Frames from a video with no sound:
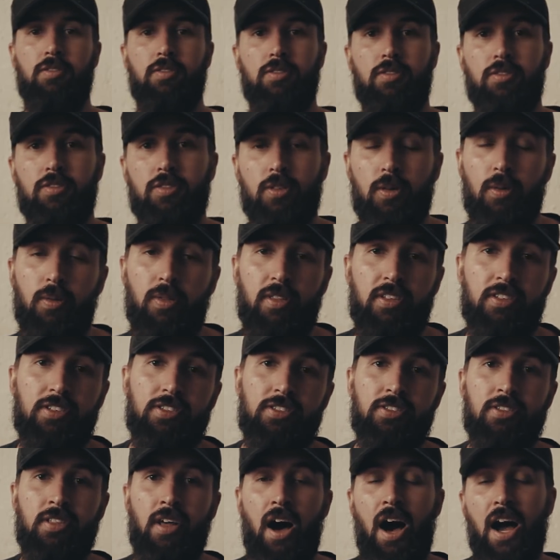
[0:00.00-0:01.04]
So this
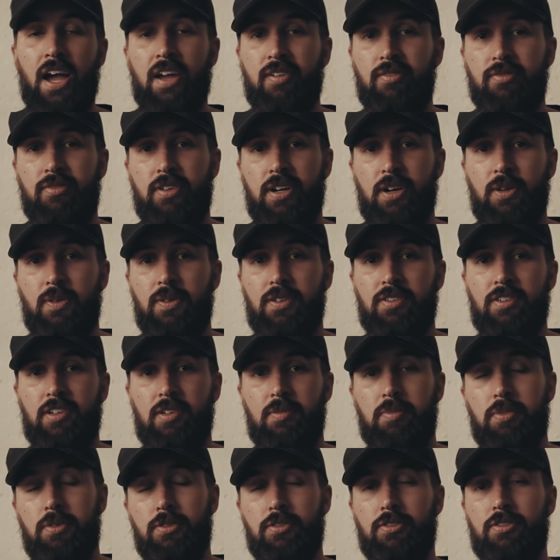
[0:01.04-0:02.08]
is the high frequency
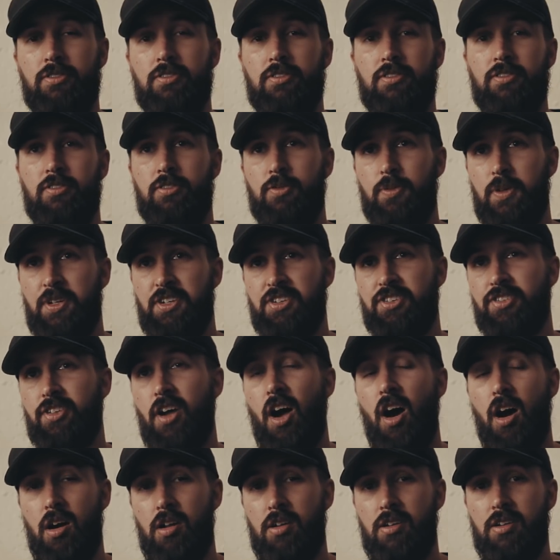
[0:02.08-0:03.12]
boost switched
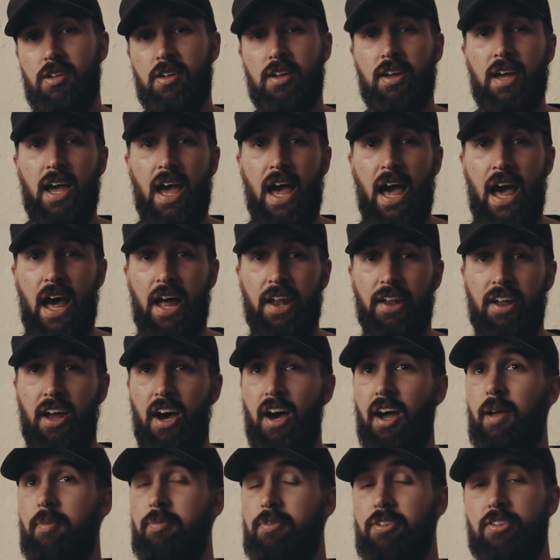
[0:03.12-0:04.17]
on, and
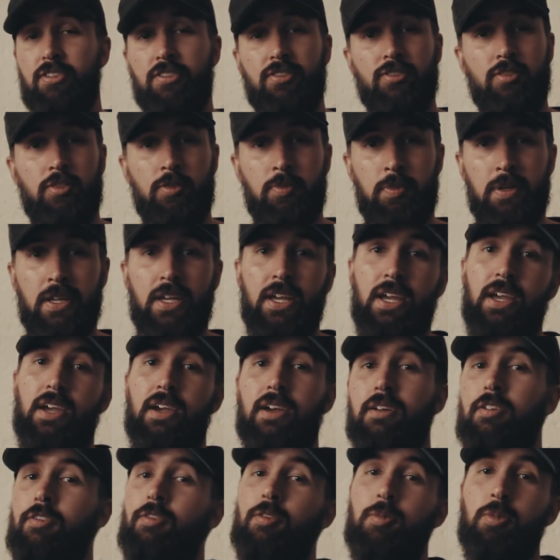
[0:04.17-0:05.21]
I'm just speaking
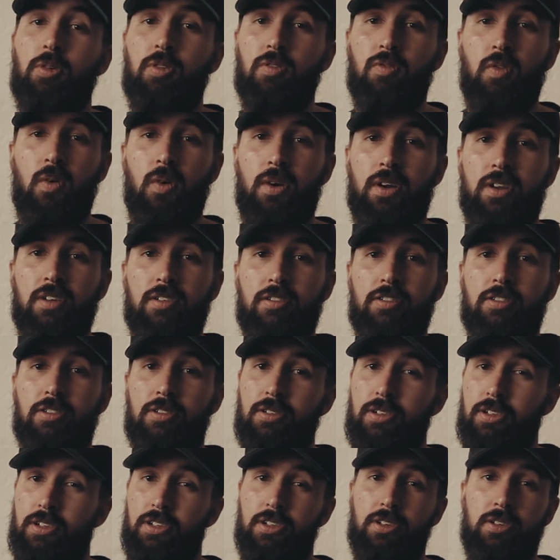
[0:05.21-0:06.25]
in normal voice to
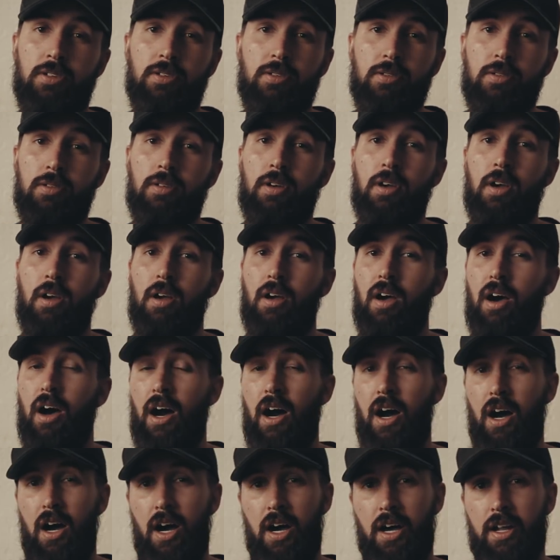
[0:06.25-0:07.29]
you.
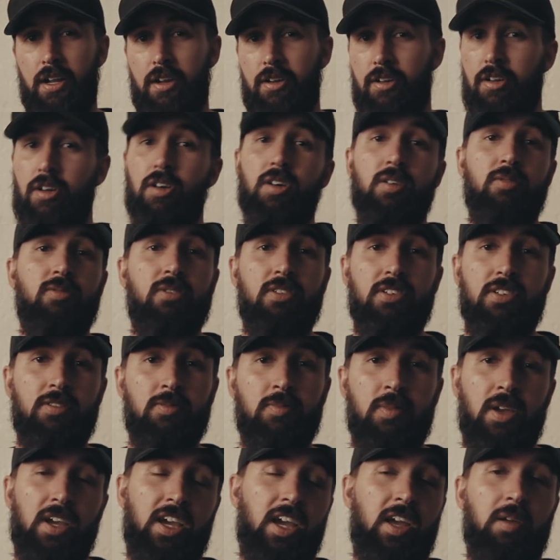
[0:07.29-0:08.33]
I don't know if this is
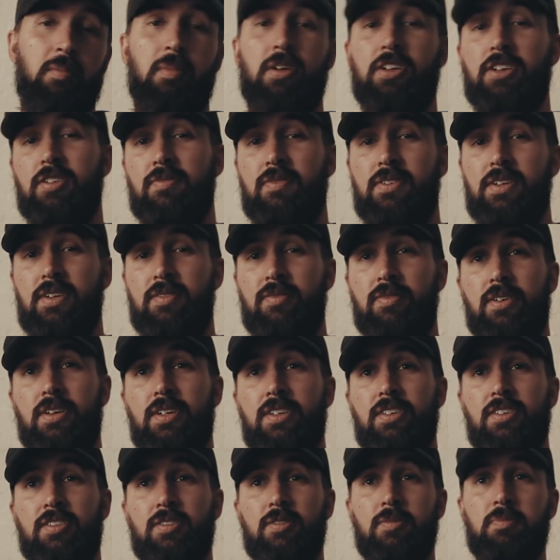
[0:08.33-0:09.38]
making much of a
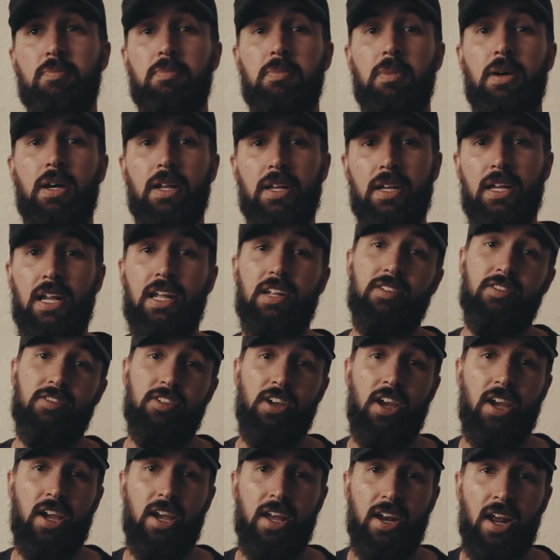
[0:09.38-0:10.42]
difference, but let's
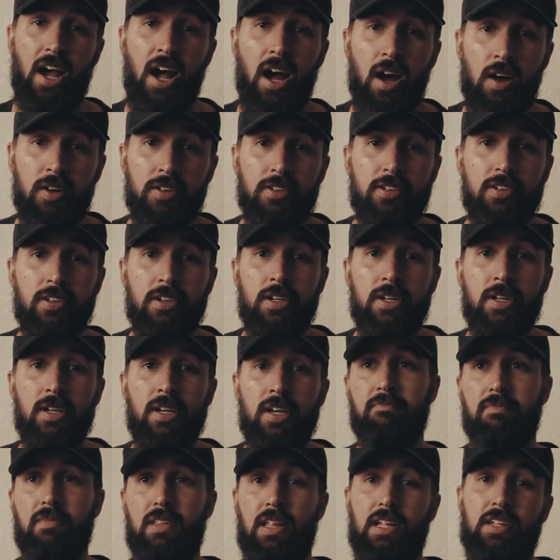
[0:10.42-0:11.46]
check it out.
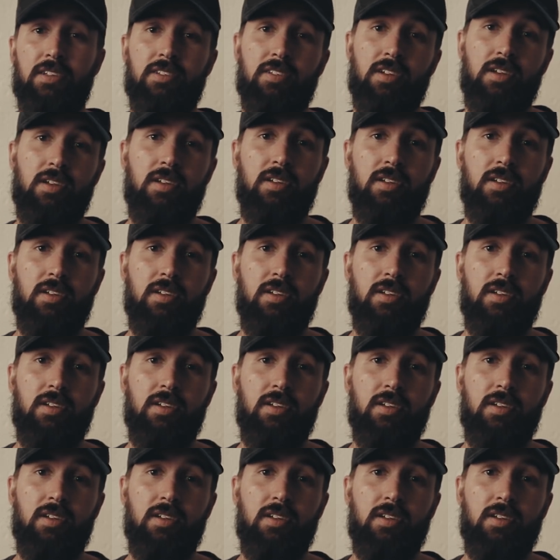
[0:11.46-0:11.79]
Let's